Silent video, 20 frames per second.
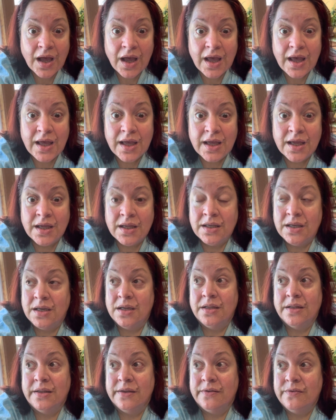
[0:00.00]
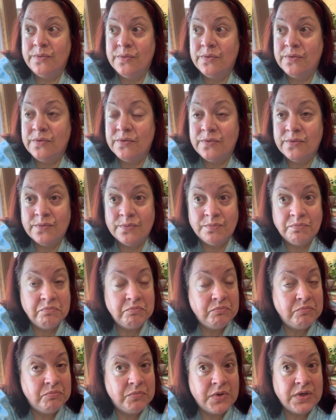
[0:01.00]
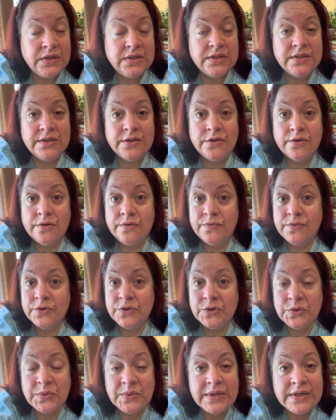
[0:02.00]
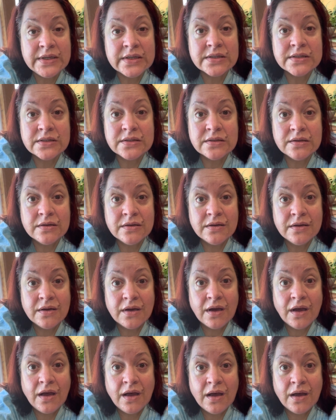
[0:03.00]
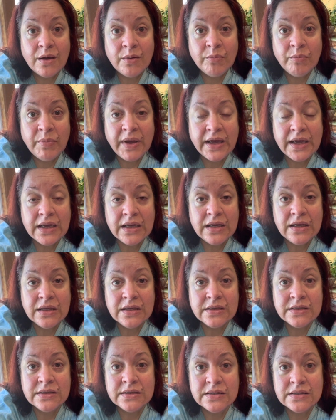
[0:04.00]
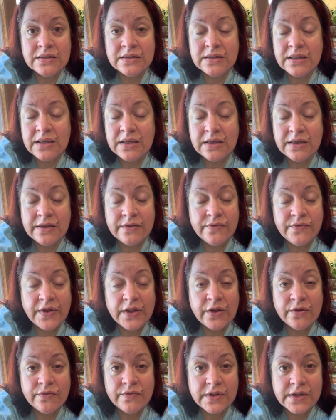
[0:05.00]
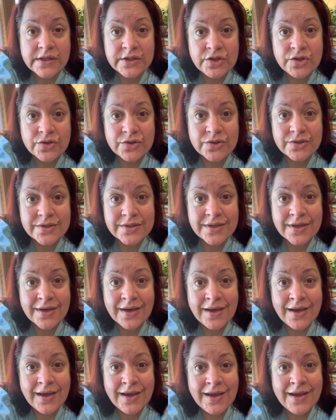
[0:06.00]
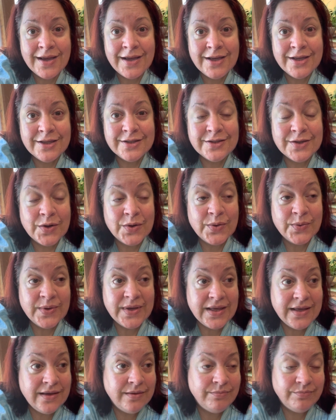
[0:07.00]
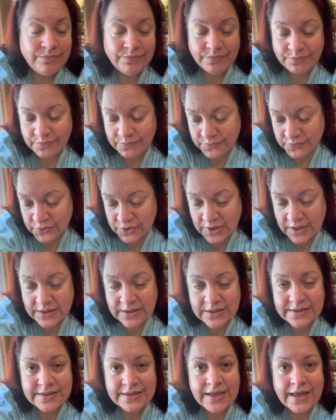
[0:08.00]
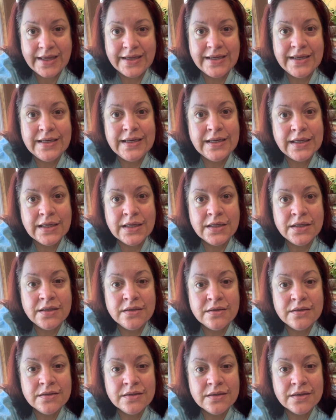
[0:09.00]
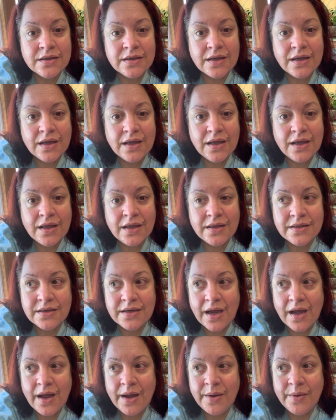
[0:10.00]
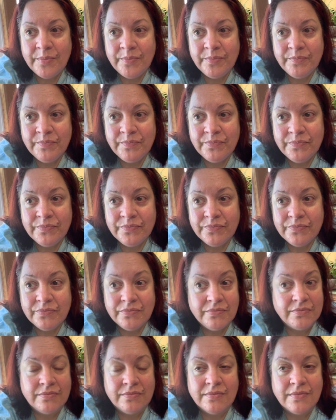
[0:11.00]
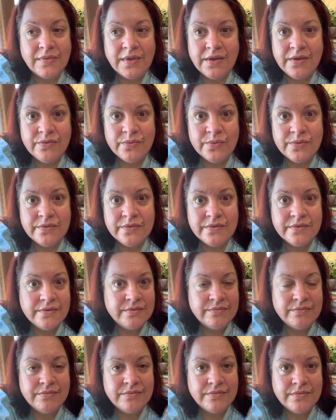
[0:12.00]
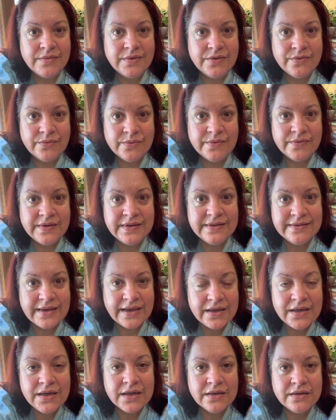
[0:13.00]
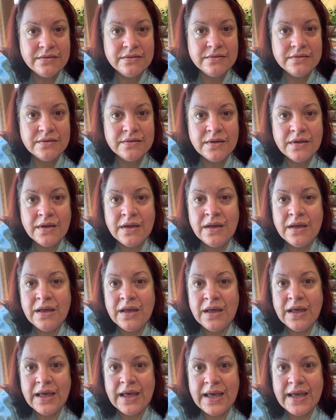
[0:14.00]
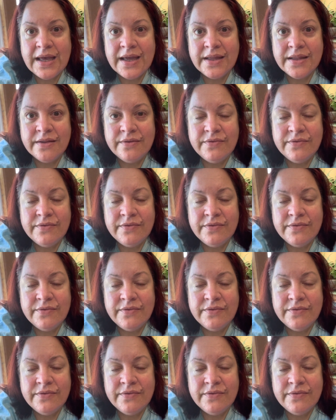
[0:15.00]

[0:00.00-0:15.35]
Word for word: And this was considered fortuitous um, by his, the, his fellow villagers. So he shut the stallion in and um, this was this was exciting. And the